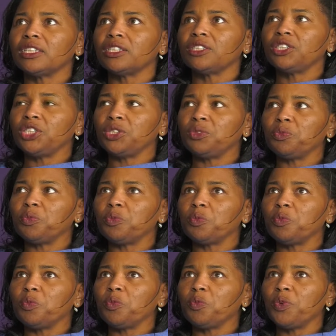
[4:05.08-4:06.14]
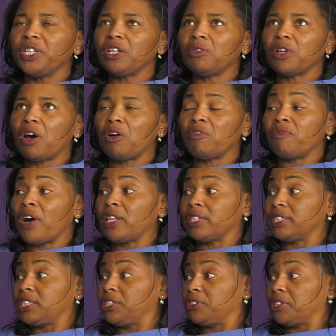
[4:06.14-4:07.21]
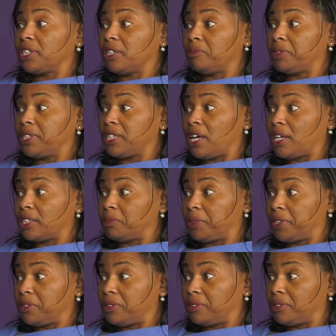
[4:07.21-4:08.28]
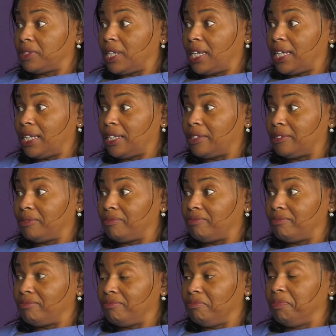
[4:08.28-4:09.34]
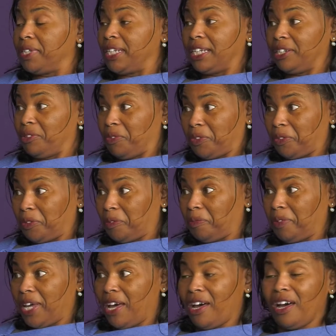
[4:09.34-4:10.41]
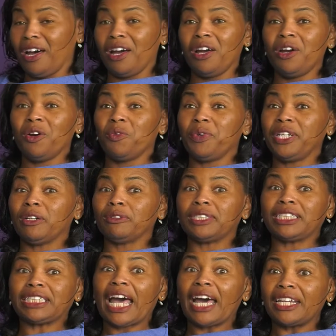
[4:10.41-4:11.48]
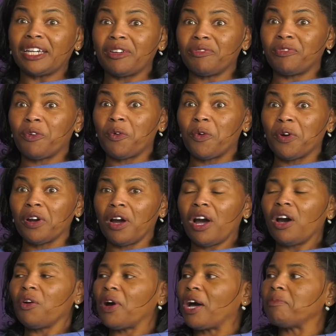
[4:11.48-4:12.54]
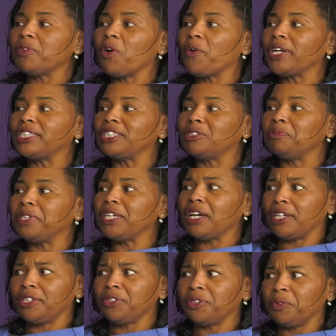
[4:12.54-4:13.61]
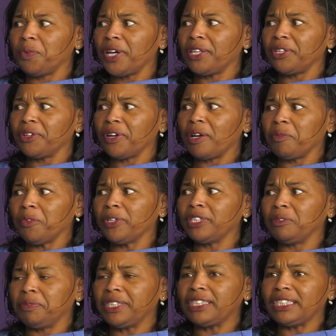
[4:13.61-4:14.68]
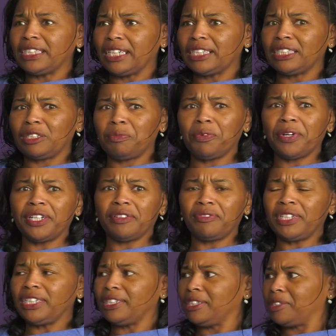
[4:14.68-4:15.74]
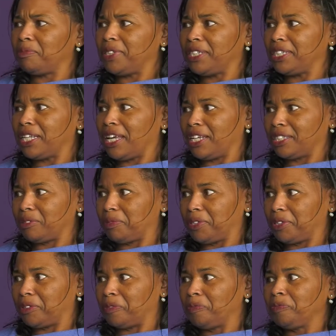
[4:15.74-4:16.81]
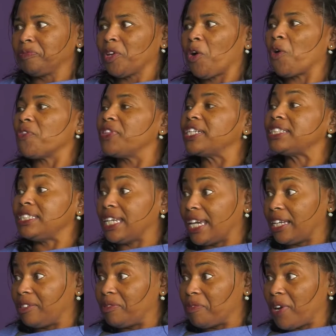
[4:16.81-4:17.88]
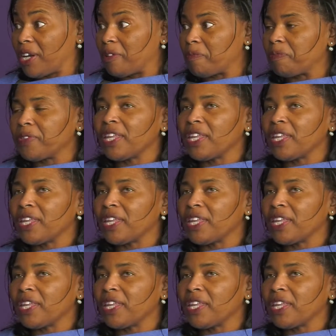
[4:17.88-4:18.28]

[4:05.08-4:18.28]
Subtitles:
June, we don't all volunteer to come to the hospital and be in a room. We don't sign up for, I'm going to be under the weather, I'm going to be sick to the point of needing to be in the hospital on this date, right?